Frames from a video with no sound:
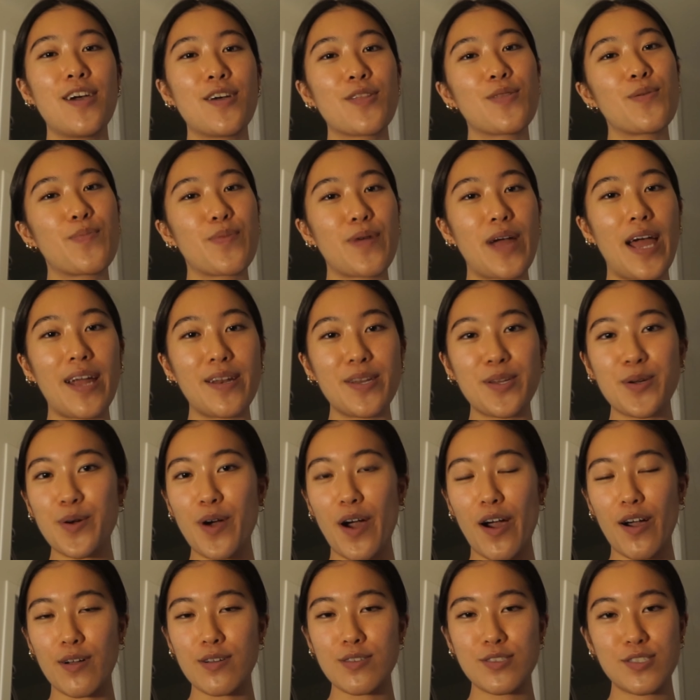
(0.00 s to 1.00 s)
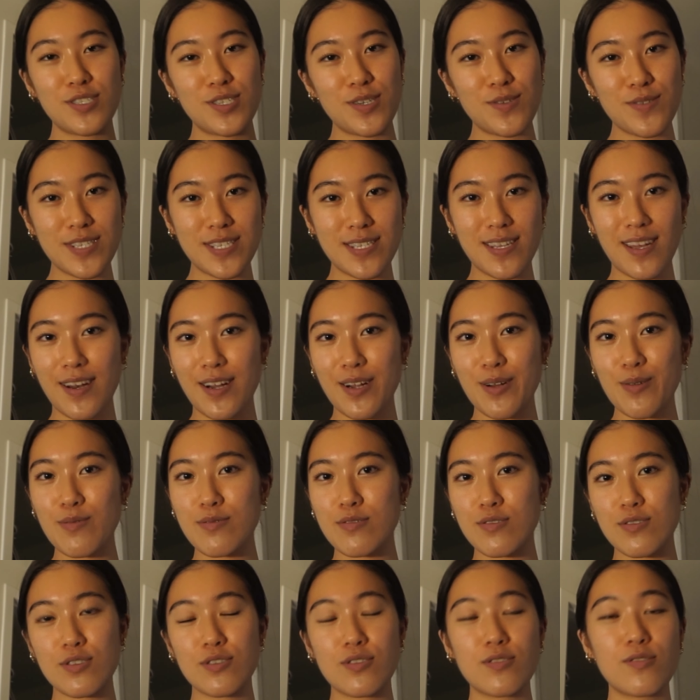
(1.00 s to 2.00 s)
the brand new Art Student Center which
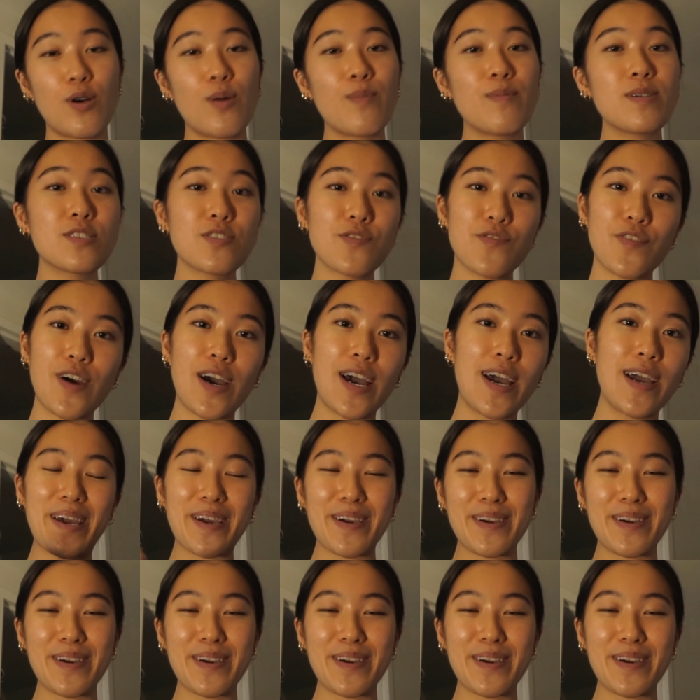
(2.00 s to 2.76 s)
was so much fun.